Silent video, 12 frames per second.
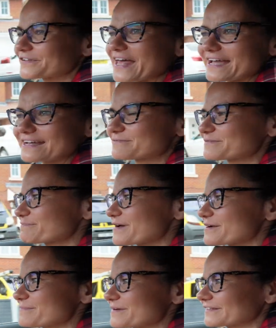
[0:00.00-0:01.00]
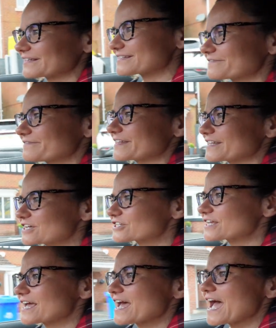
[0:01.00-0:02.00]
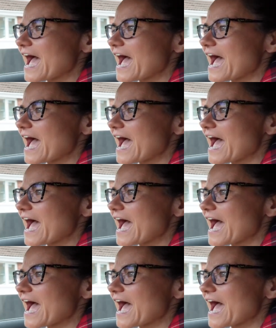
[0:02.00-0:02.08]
the experiment is finished.